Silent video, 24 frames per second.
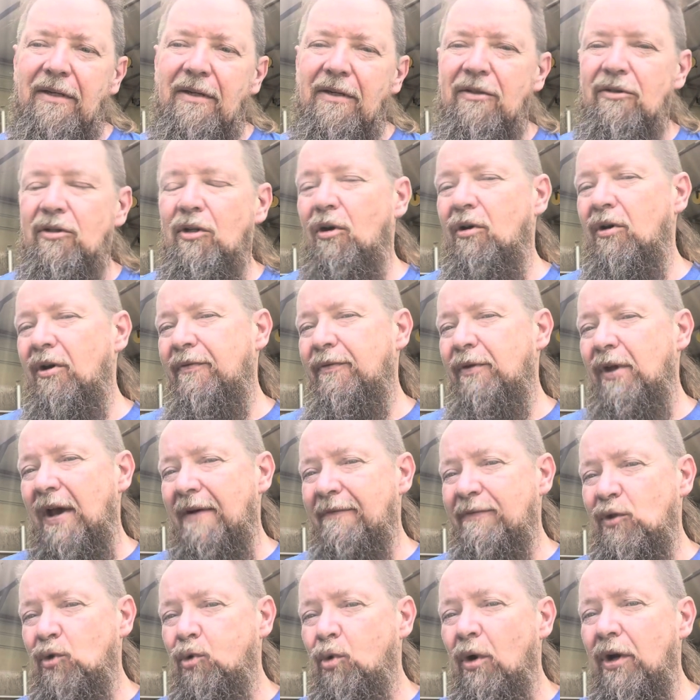So if you
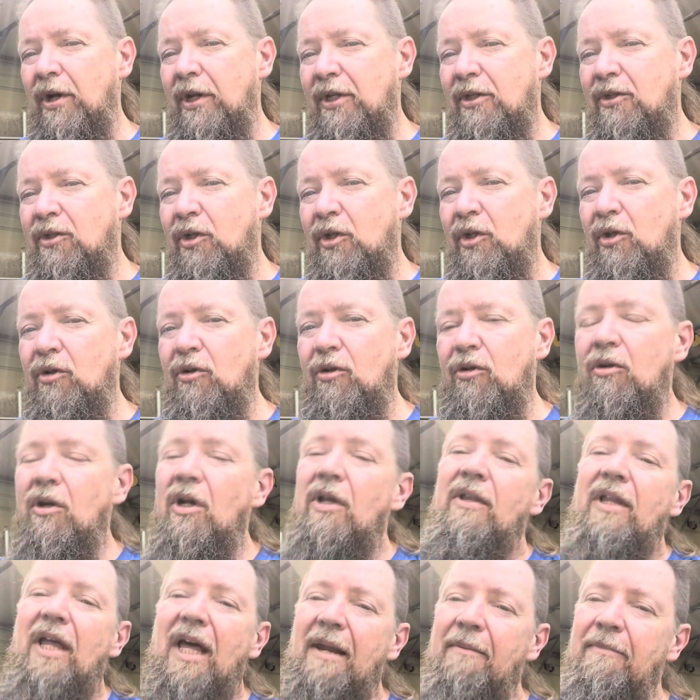have 22,
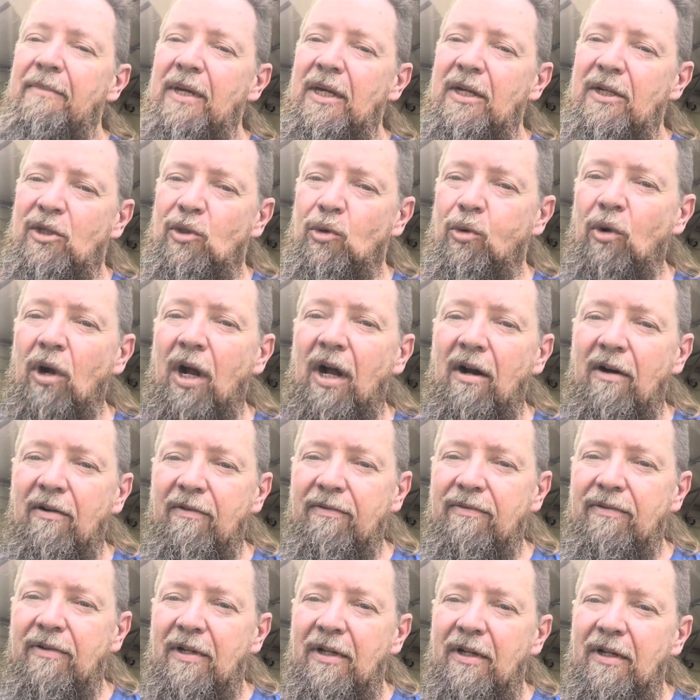that'd be a
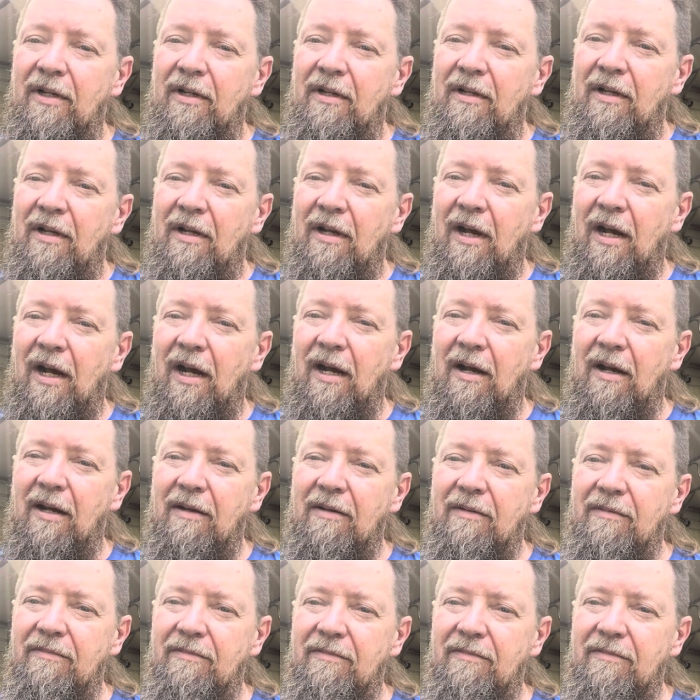12, a